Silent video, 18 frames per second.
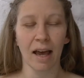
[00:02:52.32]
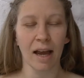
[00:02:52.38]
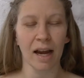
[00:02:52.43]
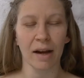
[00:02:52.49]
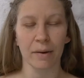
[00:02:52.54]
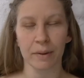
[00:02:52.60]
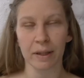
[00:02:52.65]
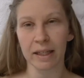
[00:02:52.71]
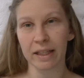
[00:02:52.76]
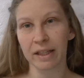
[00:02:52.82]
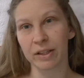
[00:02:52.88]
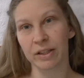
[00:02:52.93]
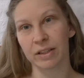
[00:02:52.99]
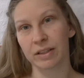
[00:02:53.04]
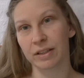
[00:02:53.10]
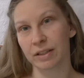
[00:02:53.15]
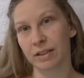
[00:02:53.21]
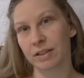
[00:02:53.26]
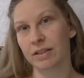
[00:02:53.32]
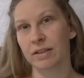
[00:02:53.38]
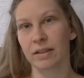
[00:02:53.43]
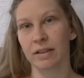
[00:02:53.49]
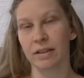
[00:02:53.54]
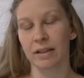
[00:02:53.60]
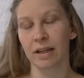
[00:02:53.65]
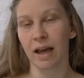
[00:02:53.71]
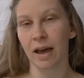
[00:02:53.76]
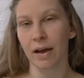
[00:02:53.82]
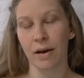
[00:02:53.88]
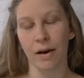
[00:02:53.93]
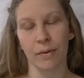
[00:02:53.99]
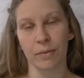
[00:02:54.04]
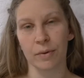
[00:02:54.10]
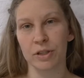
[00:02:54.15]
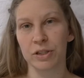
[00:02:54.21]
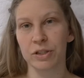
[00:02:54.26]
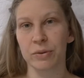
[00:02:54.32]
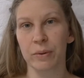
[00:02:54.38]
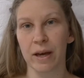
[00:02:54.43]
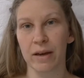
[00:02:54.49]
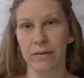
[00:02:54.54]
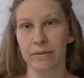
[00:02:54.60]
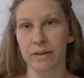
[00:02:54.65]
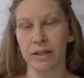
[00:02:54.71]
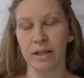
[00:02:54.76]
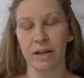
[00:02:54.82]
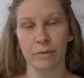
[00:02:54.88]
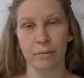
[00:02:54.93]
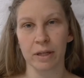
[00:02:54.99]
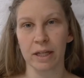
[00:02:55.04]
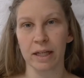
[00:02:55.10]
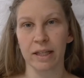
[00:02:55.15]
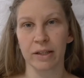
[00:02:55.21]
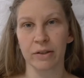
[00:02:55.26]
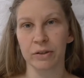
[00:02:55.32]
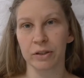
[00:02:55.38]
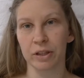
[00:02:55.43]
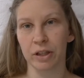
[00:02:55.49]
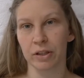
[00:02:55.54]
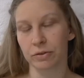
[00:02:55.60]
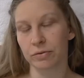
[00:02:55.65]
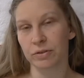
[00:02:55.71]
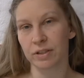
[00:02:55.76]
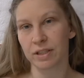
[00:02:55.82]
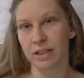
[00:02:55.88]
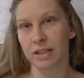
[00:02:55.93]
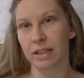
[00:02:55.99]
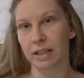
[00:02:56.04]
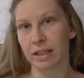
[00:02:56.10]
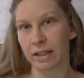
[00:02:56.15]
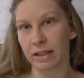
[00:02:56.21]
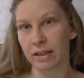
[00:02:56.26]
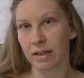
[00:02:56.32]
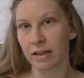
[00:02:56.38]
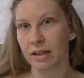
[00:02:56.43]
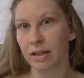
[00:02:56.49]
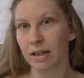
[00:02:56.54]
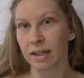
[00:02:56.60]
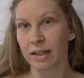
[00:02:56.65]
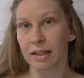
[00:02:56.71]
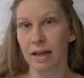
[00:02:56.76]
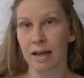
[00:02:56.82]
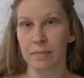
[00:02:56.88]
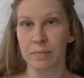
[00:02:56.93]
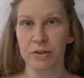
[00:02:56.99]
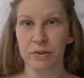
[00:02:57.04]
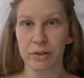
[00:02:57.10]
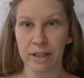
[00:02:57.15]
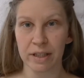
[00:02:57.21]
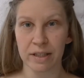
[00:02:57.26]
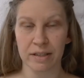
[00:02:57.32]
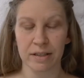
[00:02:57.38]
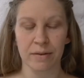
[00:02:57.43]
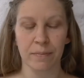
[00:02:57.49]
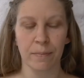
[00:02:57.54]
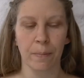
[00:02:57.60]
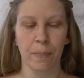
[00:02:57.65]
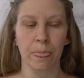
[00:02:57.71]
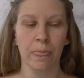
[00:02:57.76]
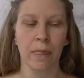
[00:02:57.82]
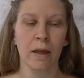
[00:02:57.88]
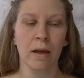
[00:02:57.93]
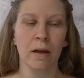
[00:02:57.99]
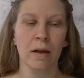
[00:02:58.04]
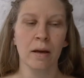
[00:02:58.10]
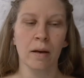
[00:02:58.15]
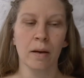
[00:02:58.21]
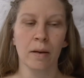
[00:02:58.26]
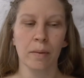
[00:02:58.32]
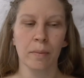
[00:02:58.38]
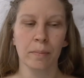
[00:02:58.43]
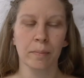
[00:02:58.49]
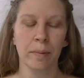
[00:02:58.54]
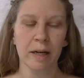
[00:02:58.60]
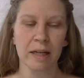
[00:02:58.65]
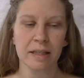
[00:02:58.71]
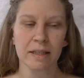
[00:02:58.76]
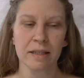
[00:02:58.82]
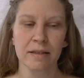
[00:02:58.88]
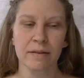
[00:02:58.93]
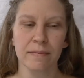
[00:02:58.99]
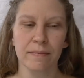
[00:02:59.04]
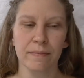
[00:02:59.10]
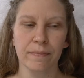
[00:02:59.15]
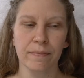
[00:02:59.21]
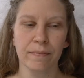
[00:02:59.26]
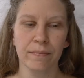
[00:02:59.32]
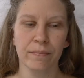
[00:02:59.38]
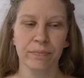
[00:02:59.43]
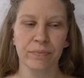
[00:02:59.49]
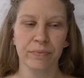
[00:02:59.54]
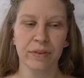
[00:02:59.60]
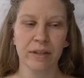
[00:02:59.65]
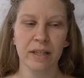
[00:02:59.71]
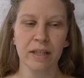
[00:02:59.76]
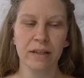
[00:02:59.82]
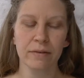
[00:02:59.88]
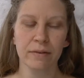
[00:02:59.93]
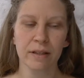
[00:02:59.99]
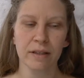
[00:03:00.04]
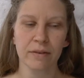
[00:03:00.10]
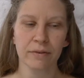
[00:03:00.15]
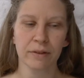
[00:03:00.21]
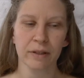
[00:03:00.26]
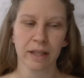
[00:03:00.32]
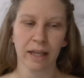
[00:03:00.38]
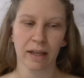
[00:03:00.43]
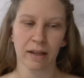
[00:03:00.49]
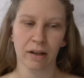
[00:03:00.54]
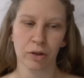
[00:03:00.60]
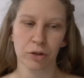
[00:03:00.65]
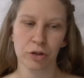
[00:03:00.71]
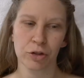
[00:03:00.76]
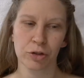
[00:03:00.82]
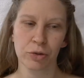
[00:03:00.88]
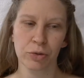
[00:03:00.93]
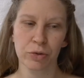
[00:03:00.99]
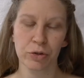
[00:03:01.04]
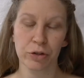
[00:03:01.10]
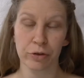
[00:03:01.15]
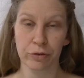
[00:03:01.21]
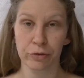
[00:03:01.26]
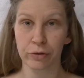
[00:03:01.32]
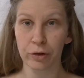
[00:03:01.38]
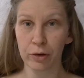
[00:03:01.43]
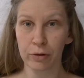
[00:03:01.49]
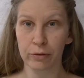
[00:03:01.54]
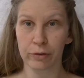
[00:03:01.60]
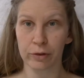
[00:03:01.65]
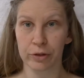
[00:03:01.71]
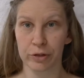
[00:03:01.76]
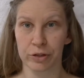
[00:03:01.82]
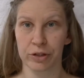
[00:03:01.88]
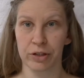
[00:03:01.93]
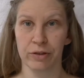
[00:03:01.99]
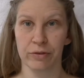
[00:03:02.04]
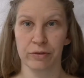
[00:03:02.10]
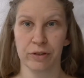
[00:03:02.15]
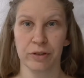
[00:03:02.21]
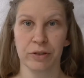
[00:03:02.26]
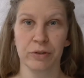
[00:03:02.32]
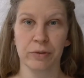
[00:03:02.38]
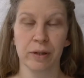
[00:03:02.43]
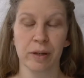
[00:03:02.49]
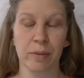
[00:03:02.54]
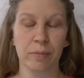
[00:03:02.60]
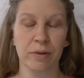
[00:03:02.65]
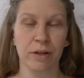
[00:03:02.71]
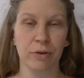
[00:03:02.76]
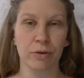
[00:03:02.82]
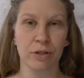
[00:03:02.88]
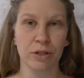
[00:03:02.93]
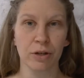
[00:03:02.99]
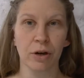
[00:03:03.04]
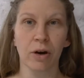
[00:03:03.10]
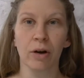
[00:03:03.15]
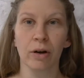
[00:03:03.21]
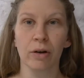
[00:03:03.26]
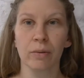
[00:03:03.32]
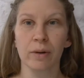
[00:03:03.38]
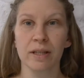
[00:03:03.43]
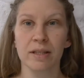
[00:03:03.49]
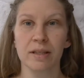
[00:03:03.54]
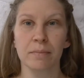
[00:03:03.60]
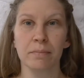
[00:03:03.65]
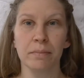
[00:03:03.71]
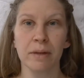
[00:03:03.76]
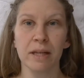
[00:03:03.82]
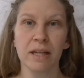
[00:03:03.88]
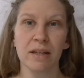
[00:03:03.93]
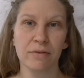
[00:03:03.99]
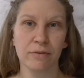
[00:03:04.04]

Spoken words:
I really couldn't. I was too heavy. I really could not physically climb trees. But even if you cannot do the full version of your dream, there is always a mini